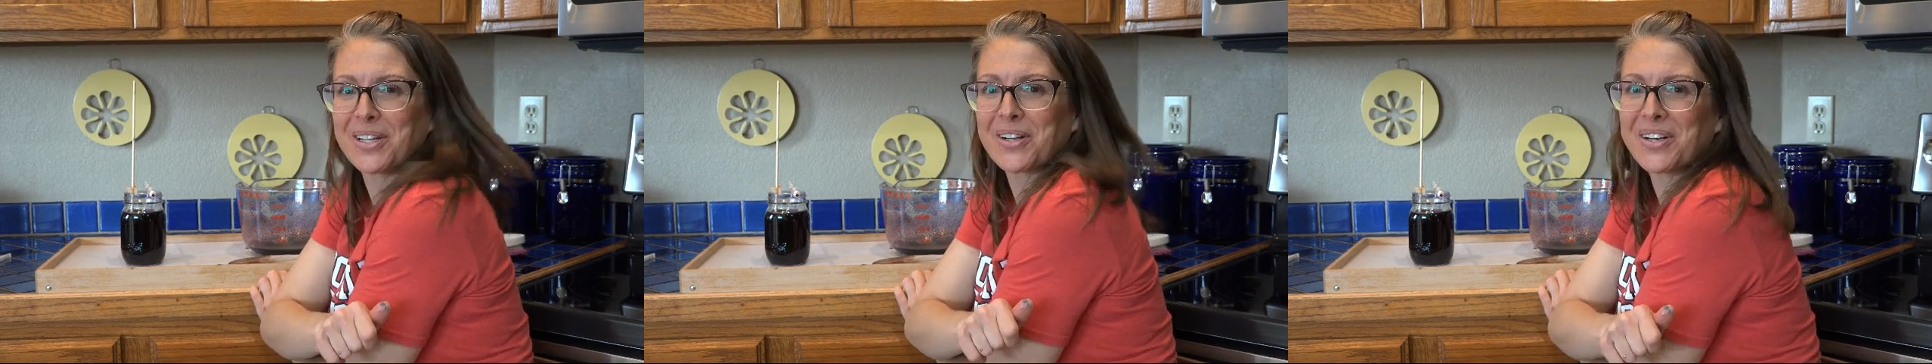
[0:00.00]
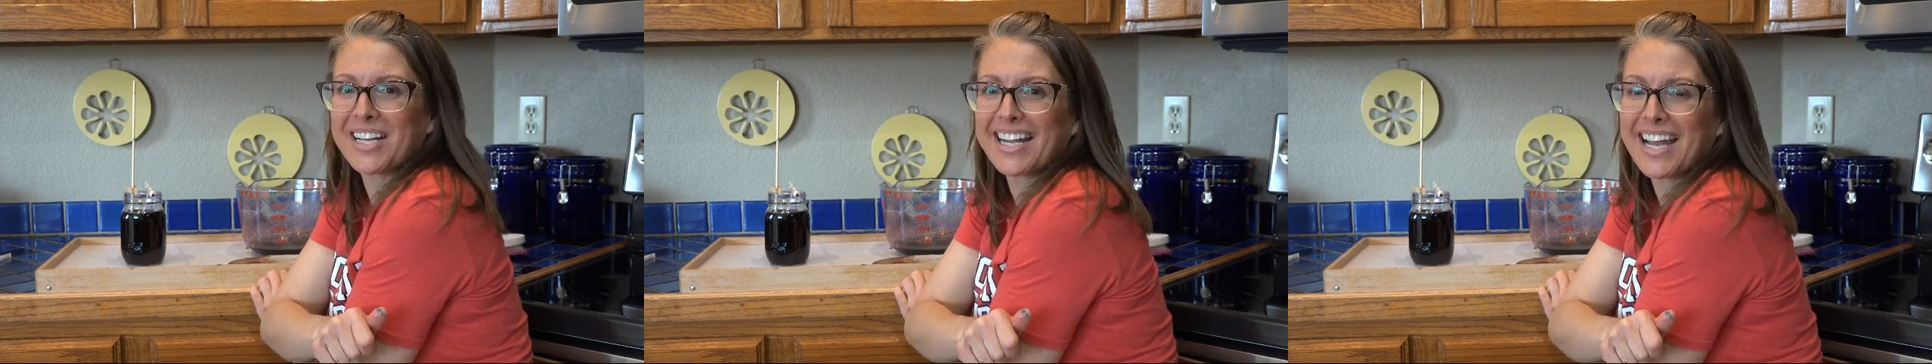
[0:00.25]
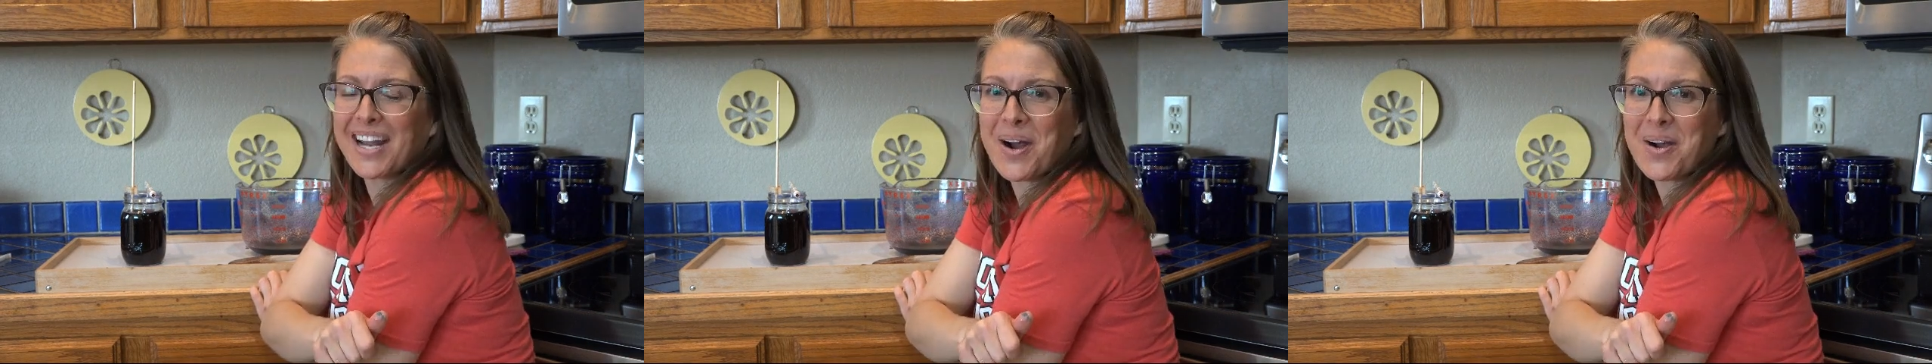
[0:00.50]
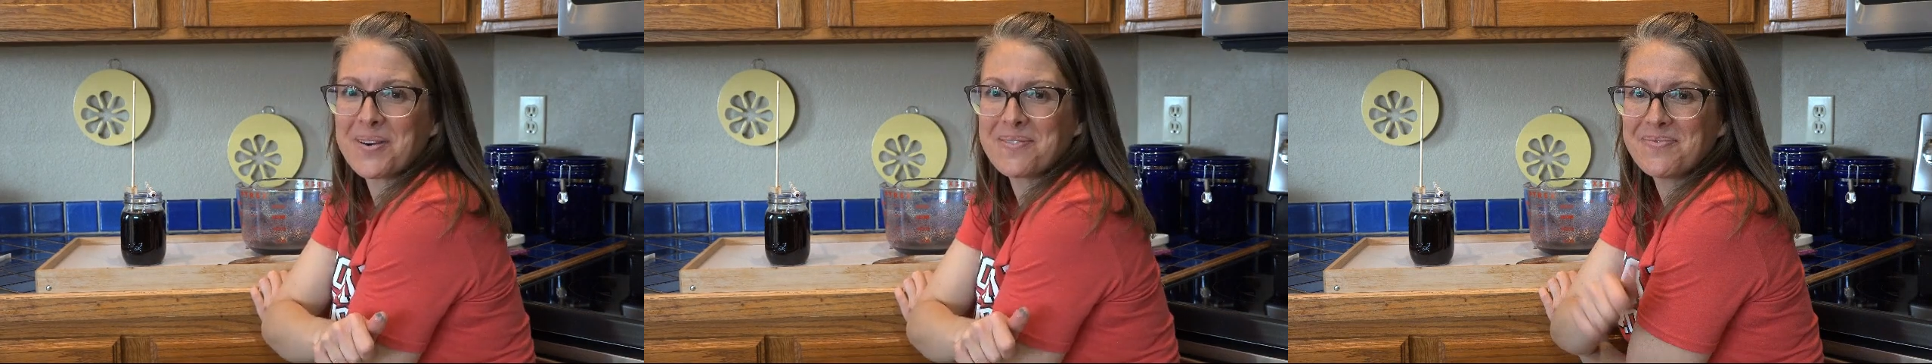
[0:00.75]
learning at
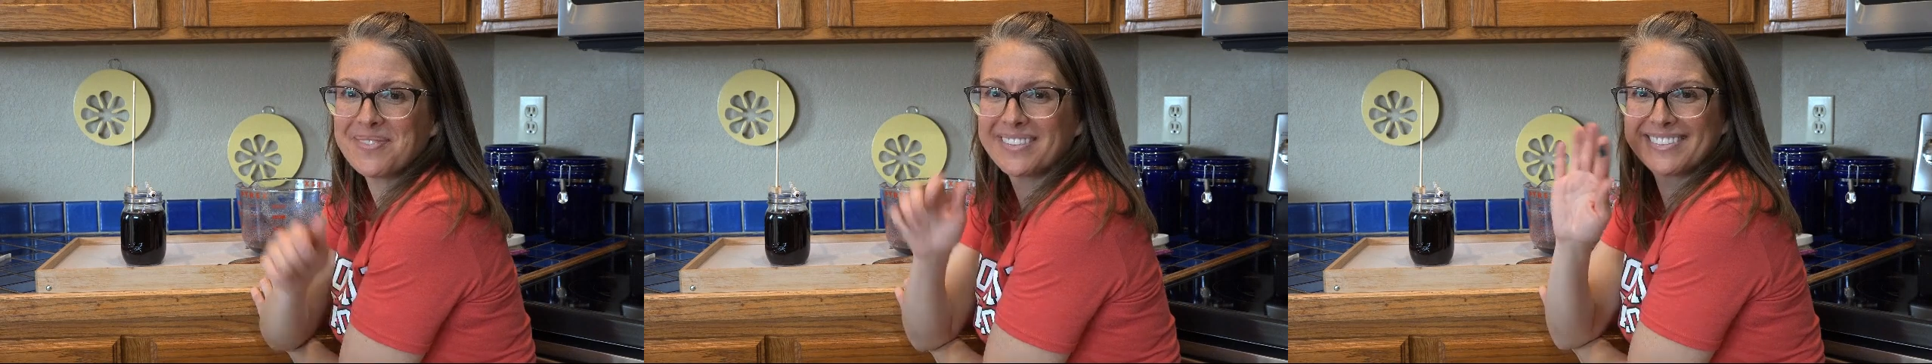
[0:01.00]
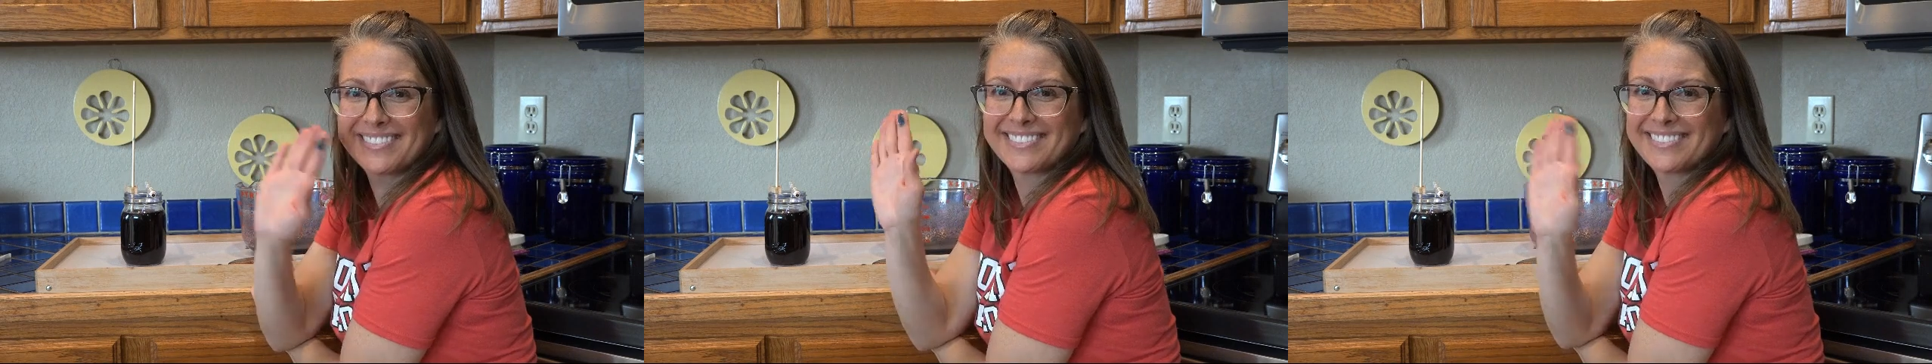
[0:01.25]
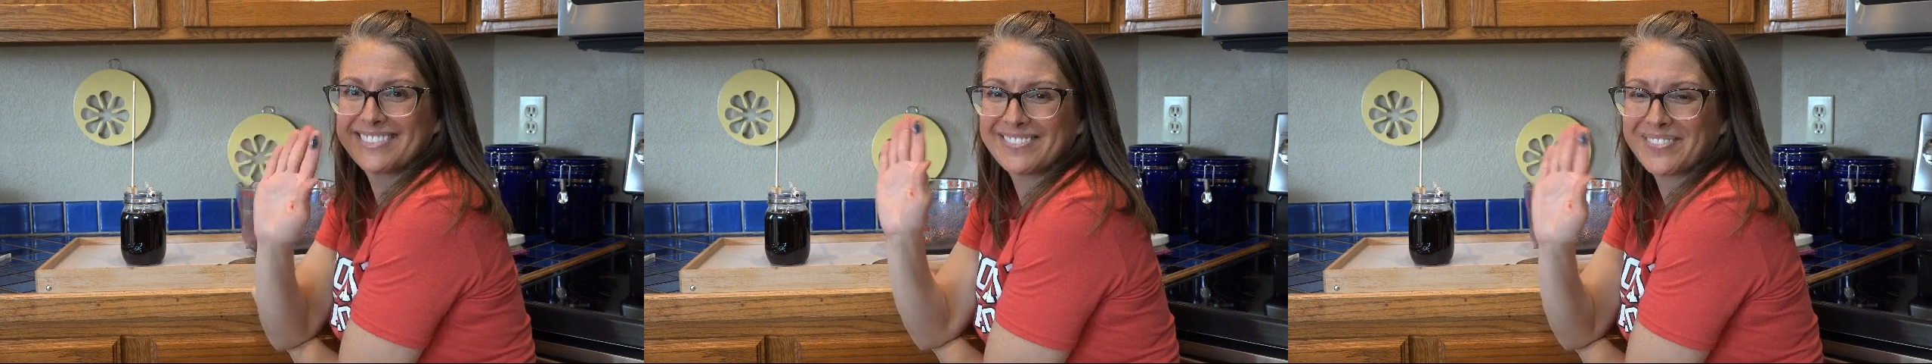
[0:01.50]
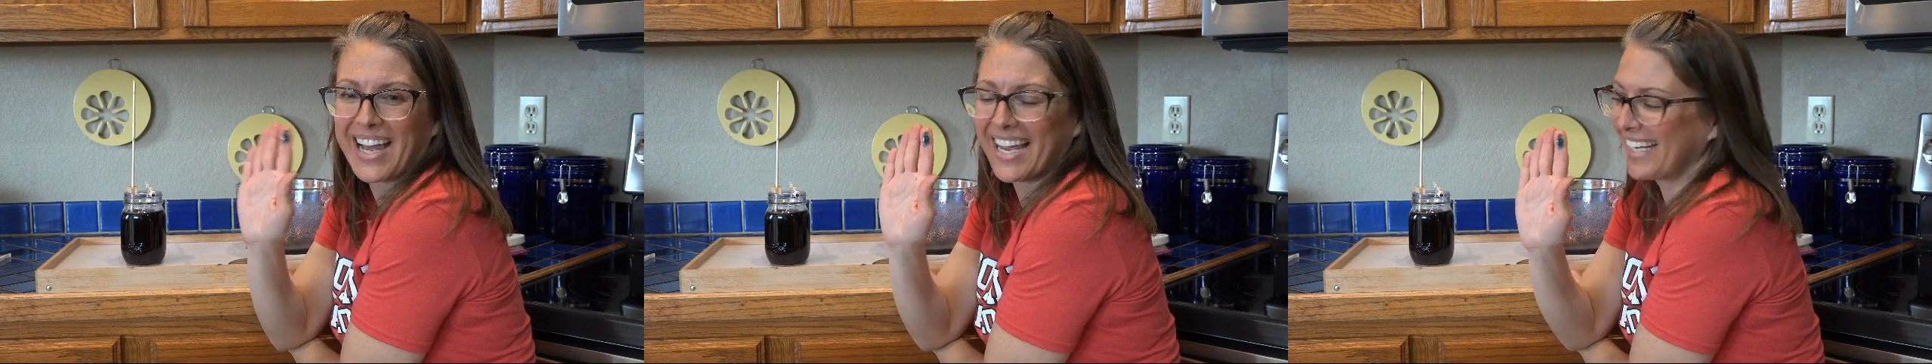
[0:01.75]
home.
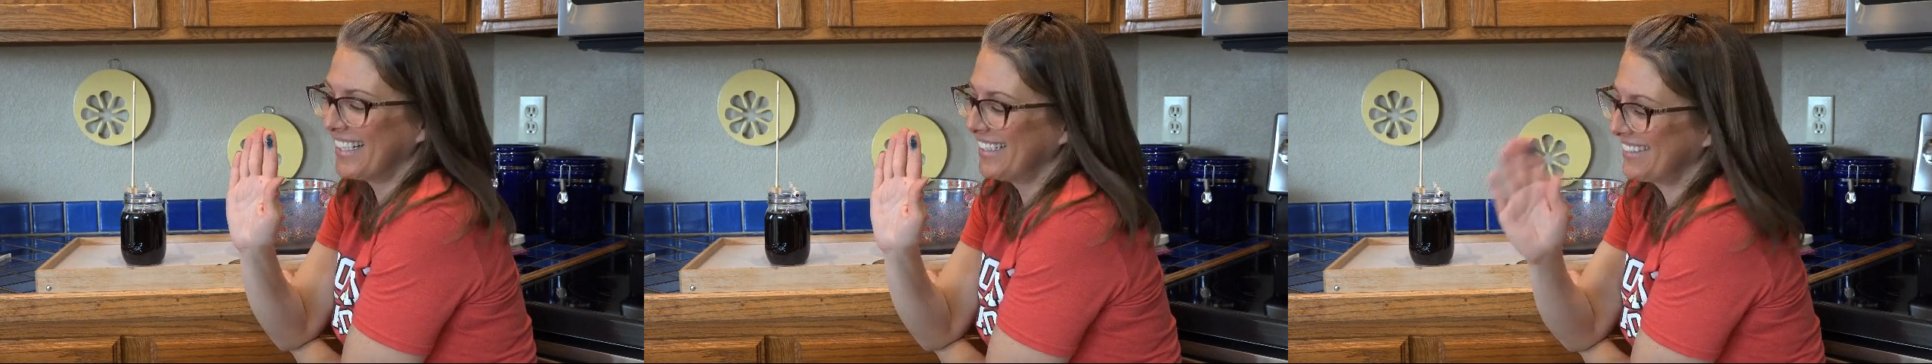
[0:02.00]
Bye.